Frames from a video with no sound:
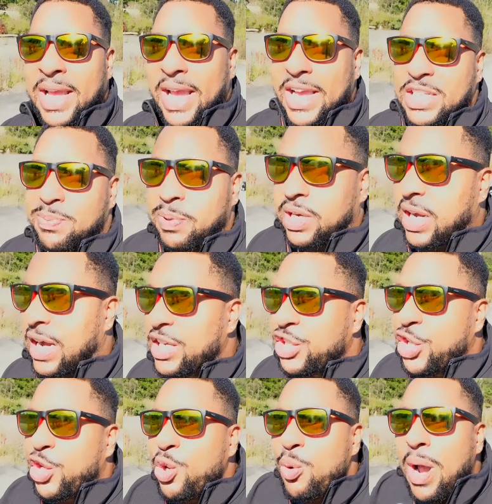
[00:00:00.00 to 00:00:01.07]
is
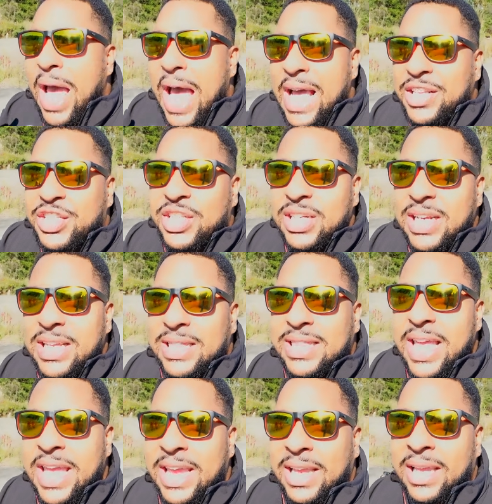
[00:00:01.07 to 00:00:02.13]
because you actually
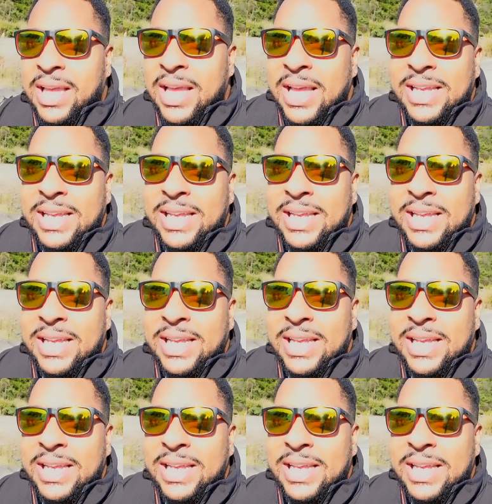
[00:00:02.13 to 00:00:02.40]
think